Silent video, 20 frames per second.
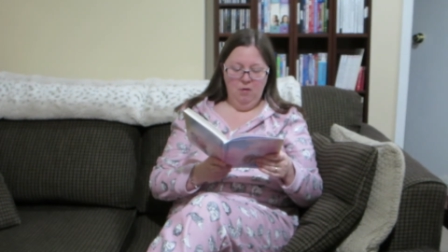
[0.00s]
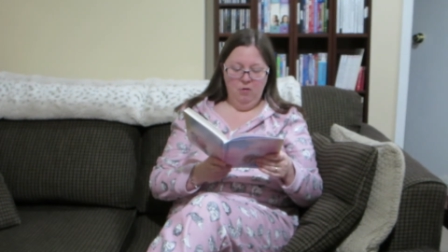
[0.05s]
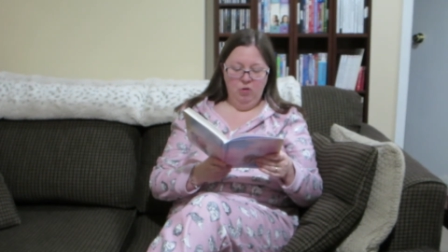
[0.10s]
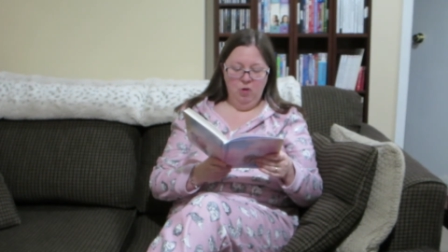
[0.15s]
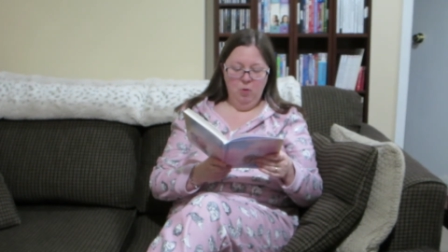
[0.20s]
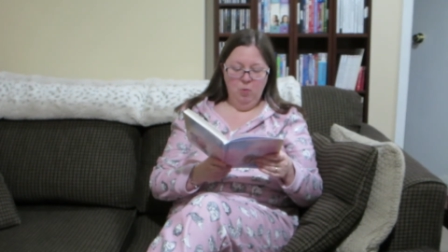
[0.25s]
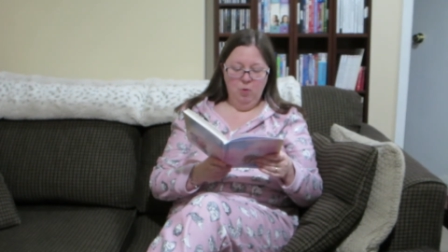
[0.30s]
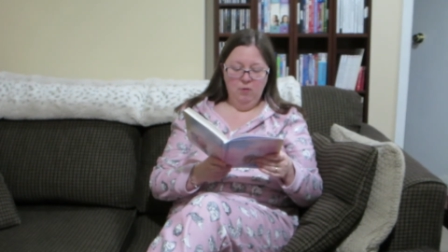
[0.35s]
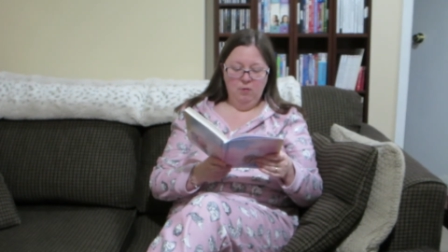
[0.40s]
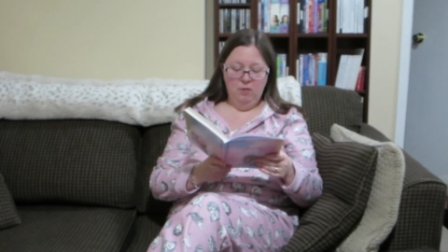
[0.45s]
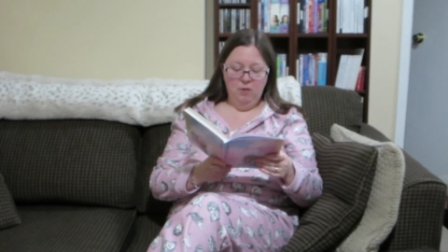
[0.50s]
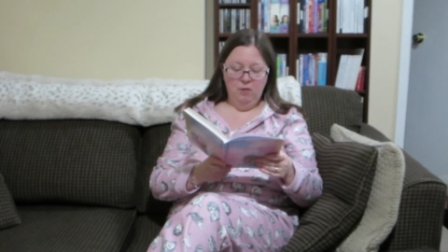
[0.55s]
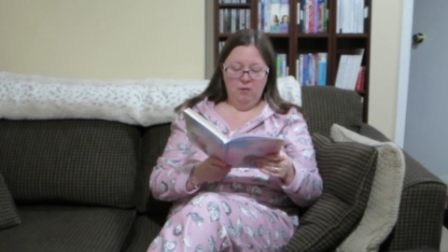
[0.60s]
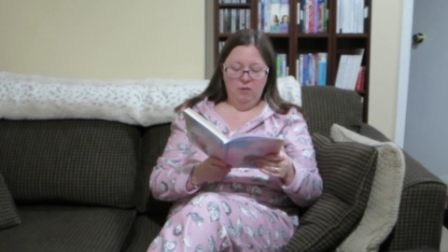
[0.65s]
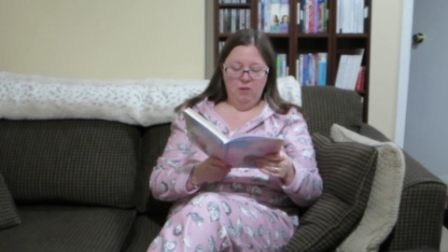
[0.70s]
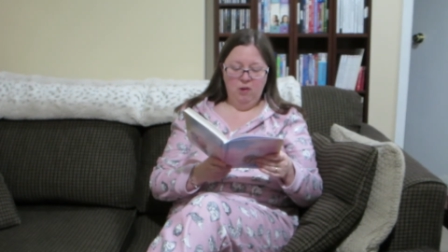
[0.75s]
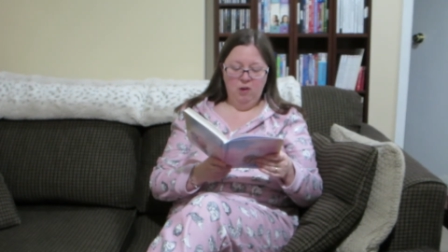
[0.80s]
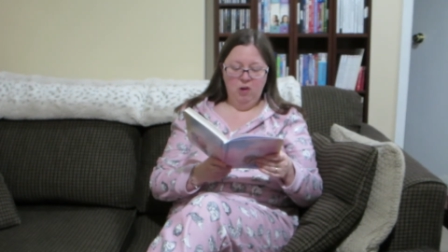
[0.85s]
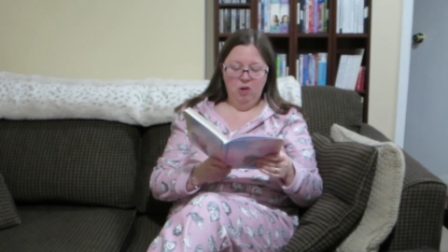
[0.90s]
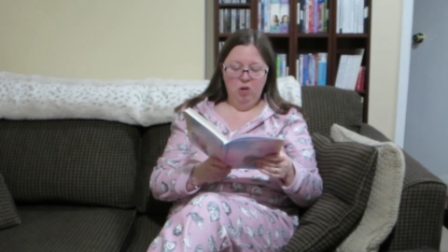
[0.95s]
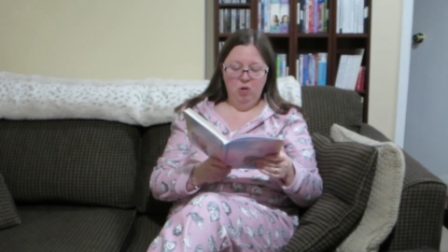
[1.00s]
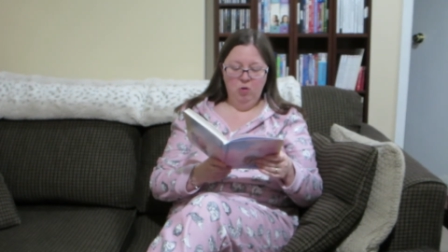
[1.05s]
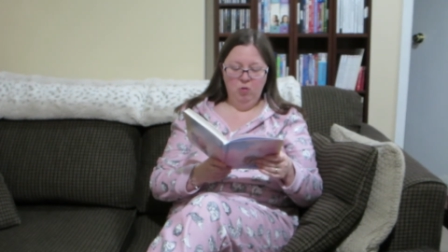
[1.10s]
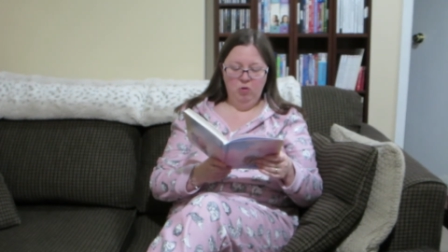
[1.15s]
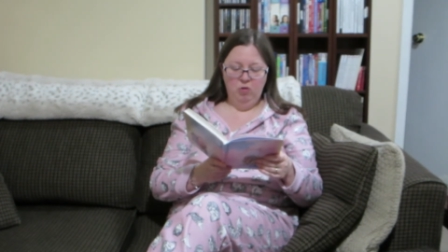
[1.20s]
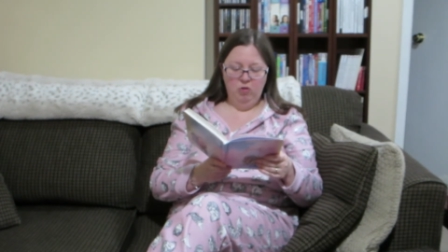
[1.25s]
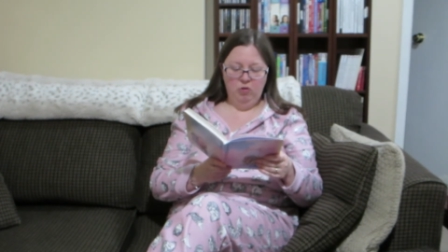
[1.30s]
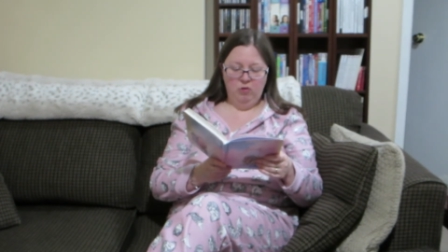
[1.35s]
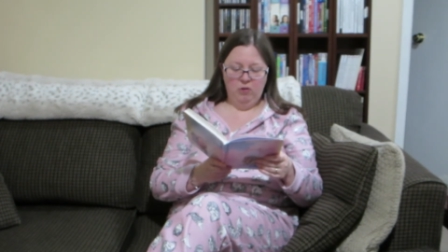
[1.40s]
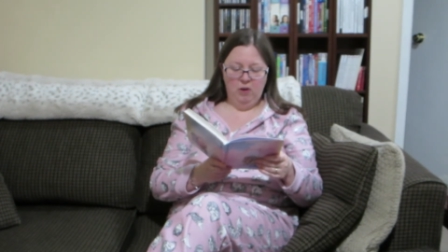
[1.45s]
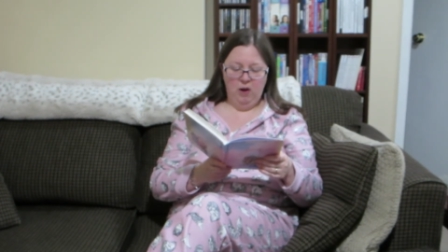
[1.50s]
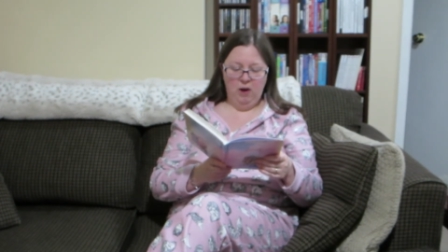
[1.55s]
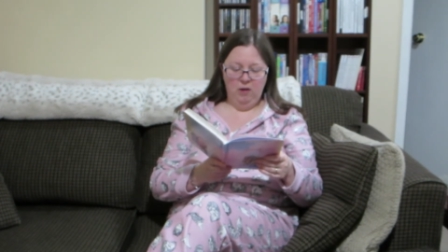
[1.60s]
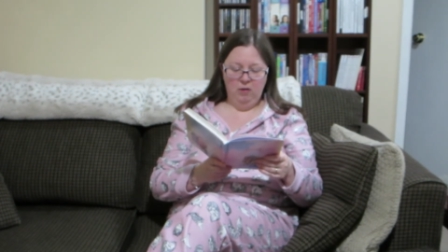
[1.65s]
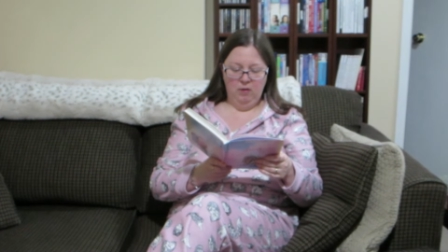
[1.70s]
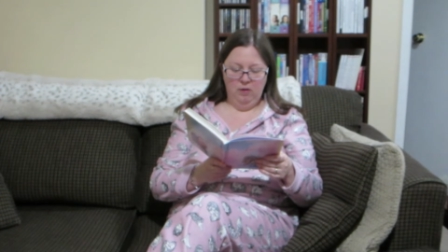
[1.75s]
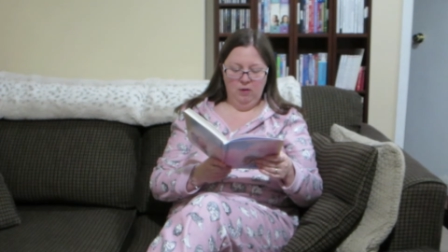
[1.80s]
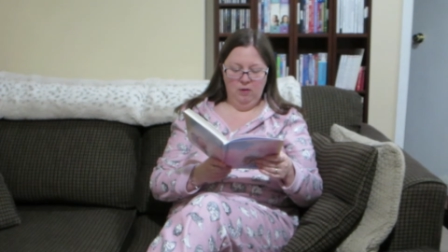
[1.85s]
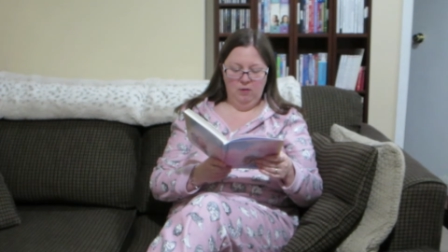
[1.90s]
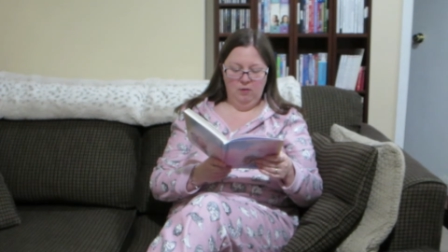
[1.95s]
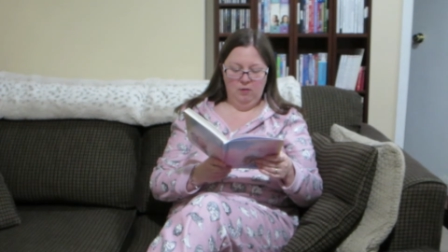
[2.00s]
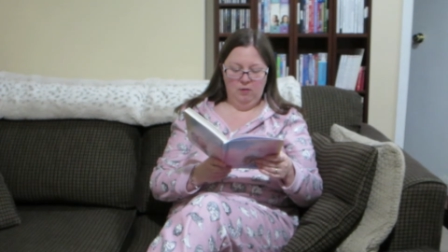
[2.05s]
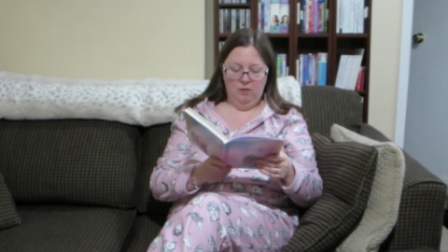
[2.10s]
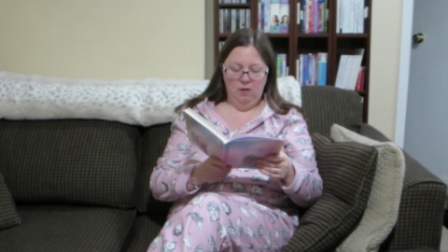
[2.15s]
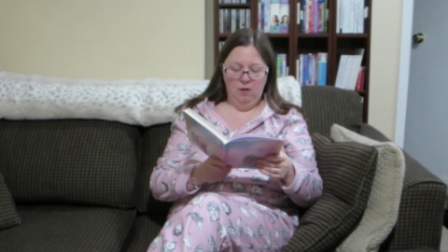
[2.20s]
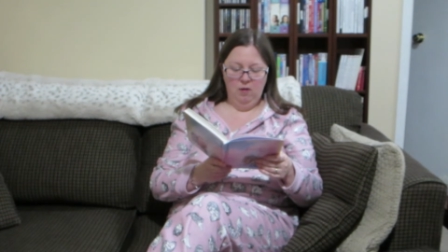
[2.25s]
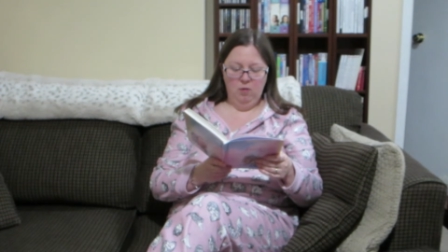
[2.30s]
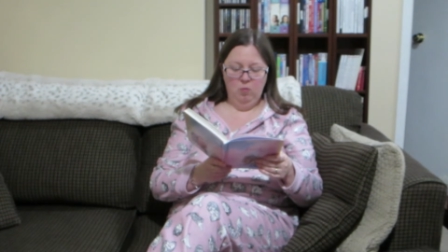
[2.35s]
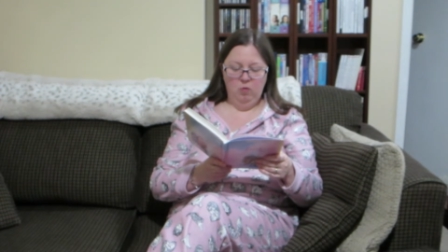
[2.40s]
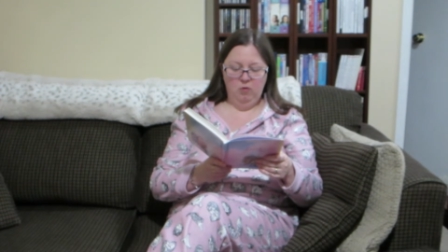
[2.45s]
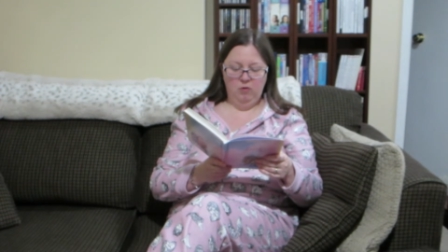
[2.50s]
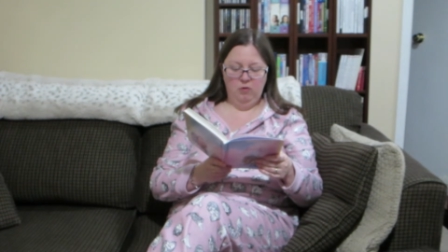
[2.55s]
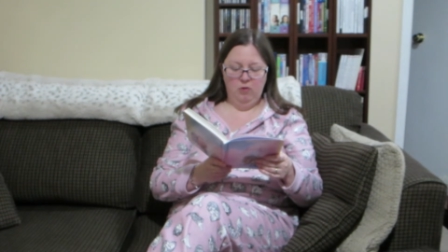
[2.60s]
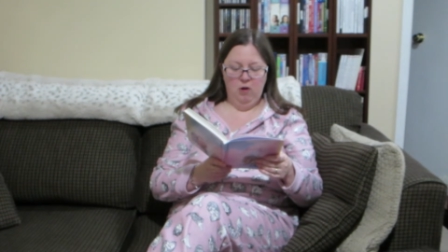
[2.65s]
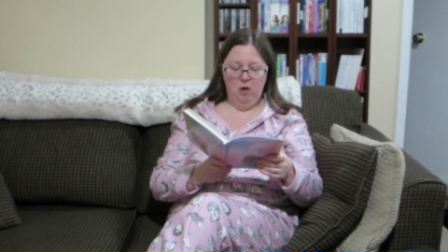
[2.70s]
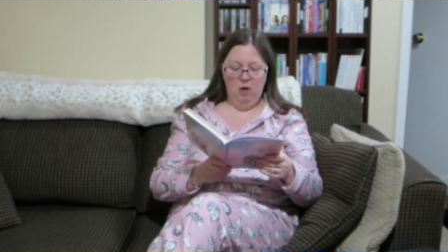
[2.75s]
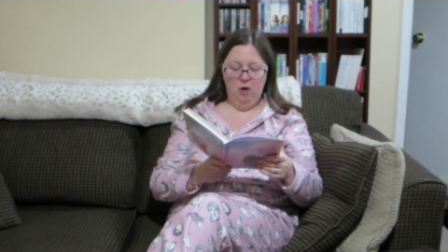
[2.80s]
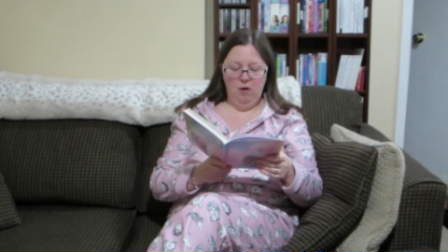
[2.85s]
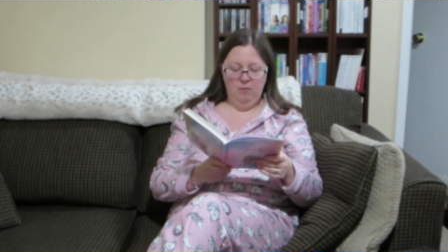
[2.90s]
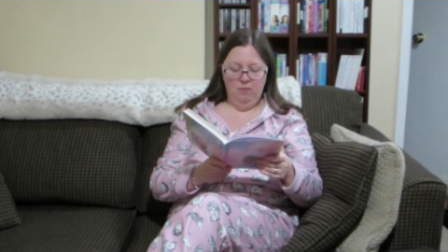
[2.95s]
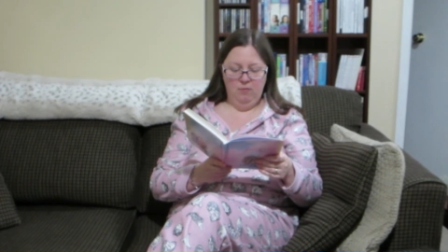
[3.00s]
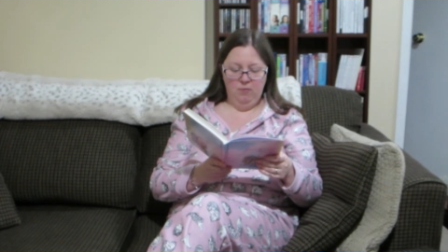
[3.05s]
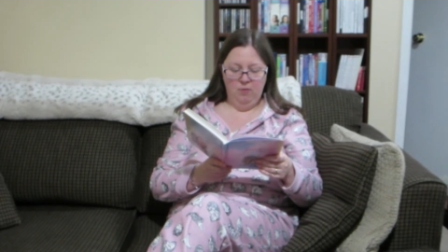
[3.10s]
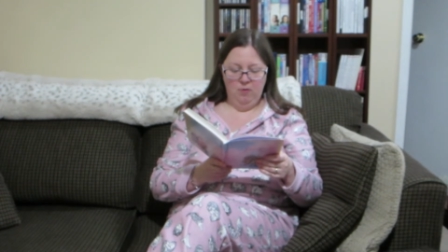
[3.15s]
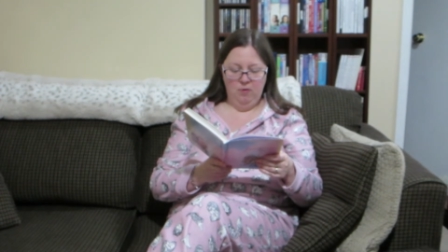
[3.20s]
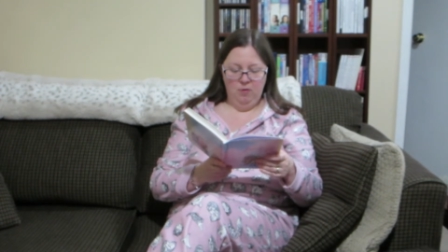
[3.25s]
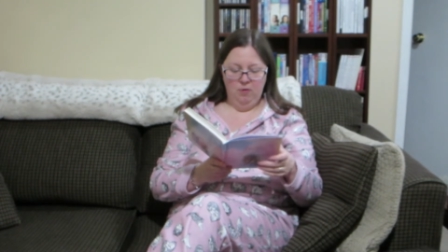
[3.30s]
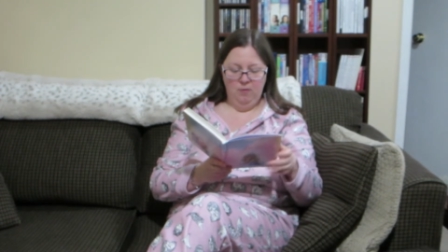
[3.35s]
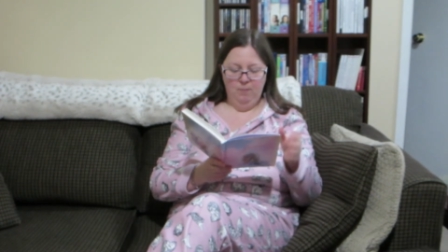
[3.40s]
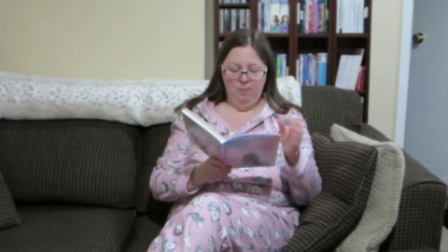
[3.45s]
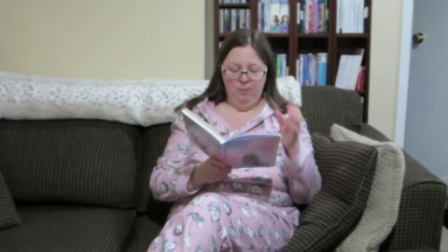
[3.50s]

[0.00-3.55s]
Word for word: There was this huge silence. It was awful.